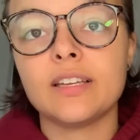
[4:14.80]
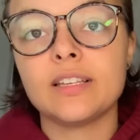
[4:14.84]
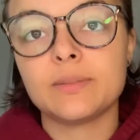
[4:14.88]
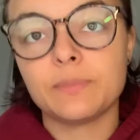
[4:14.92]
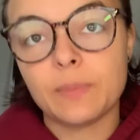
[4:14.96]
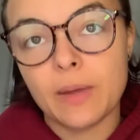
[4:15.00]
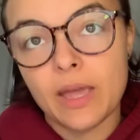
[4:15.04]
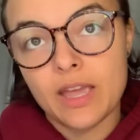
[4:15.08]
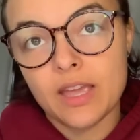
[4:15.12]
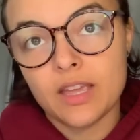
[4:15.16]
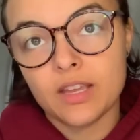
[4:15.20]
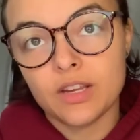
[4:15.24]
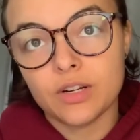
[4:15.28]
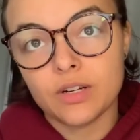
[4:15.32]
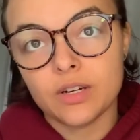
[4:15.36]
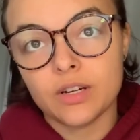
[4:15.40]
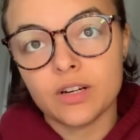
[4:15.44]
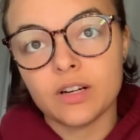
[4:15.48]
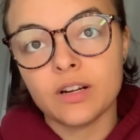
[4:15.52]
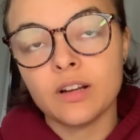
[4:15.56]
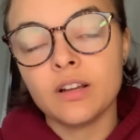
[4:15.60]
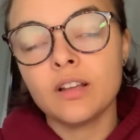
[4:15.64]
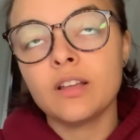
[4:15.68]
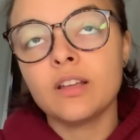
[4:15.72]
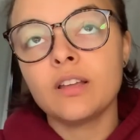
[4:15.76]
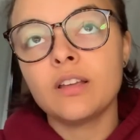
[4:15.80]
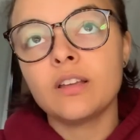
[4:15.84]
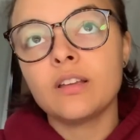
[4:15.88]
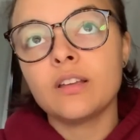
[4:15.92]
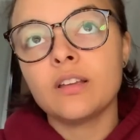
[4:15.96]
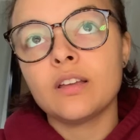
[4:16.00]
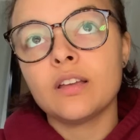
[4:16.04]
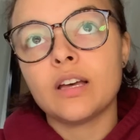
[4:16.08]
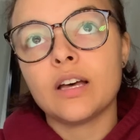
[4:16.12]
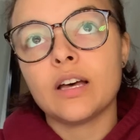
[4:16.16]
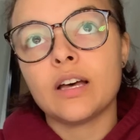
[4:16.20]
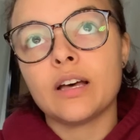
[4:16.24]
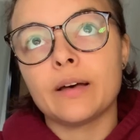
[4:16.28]
is paying your
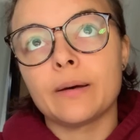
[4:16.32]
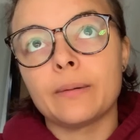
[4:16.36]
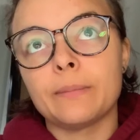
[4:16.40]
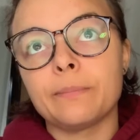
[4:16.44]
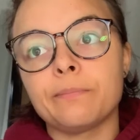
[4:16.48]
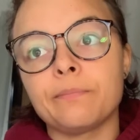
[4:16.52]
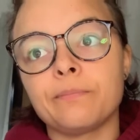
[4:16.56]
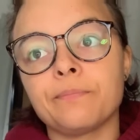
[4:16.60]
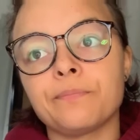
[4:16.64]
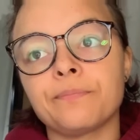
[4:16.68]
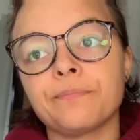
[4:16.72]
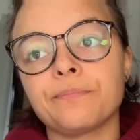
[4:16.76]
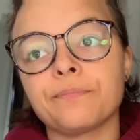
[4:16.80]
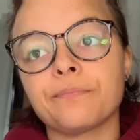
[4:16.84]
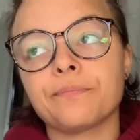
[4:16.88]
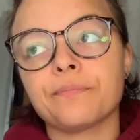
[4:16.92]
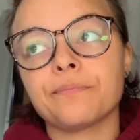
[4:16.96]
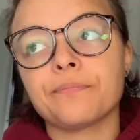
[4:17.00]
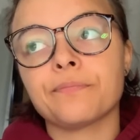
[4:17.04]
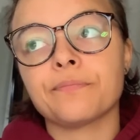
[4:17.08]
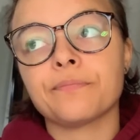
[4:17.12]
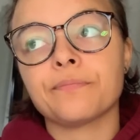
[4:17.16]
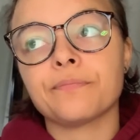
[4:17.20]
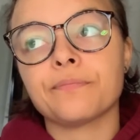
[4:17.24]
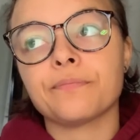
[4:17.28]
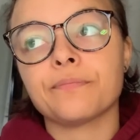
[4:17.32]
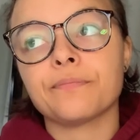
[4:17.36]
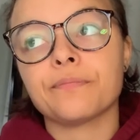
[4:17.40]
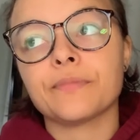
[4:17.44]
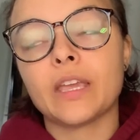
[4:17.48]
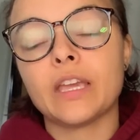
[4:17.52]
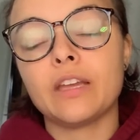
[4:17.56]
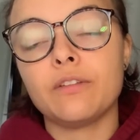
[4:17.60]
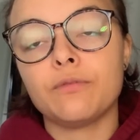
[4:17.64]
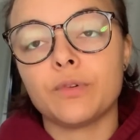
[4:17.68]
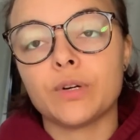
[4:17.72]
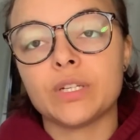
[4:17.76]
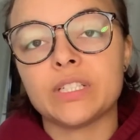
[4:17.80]
um,
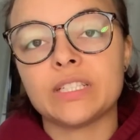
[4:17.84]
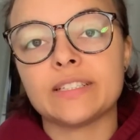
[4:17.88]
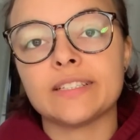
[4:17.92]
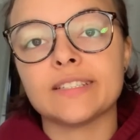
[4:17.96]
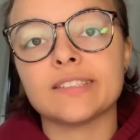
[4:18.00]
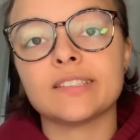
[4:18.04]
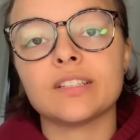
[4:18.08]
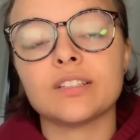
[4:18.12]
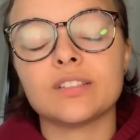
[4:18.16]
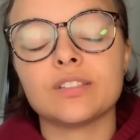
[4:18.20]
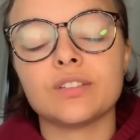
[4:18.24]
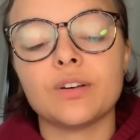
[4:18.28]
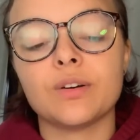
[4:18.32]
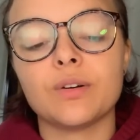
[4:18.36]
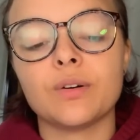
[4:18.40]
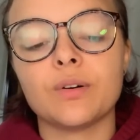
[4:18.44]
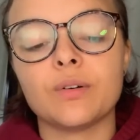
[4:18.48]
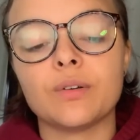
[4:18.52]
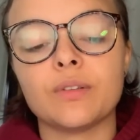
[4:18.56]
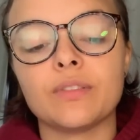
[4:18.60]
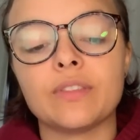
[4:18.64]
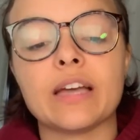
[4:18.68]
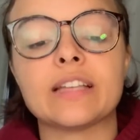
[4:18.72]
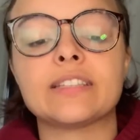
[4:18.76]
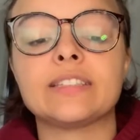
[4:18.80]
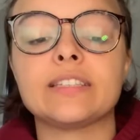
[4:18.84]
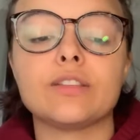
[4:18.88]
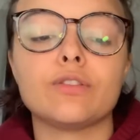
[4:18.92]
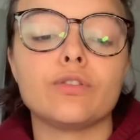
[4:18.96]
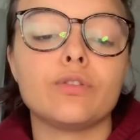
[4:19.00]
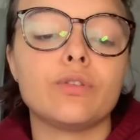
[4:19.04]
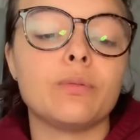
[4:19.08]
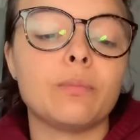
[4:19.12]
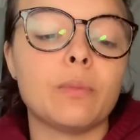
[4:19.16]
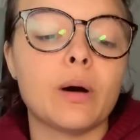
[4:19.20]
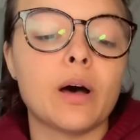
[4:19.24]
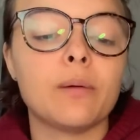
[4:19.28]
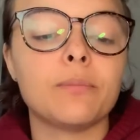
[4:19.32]
invoices. So that's either
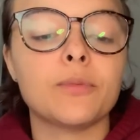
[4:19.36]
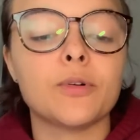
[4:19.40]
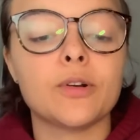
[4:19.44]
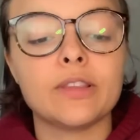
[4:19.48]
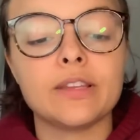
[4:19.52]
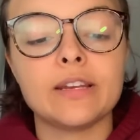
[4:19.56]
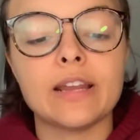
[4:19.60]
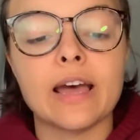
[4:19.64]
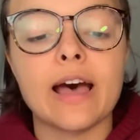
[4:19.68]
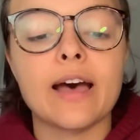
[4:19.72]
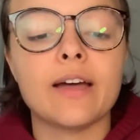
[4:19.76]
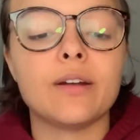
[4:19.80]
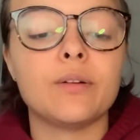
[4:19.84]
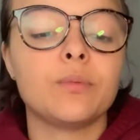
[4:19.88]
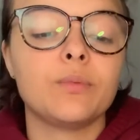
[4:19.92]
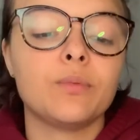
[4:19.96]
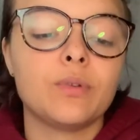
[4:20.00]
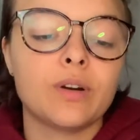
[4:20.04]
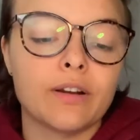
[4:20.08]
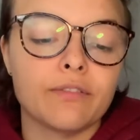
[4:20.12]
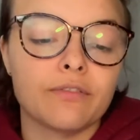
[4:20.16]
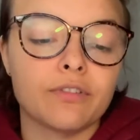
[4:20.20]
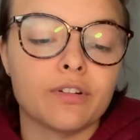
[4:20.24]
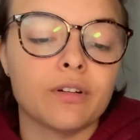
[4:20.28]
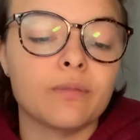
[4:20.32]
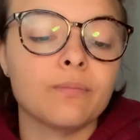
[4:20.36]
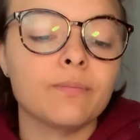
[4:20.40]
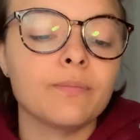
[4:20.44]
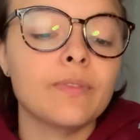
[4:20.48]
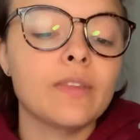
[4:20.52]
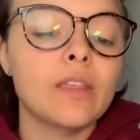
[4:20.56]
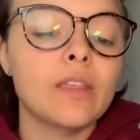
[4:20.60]
the mom or the dad, whatever.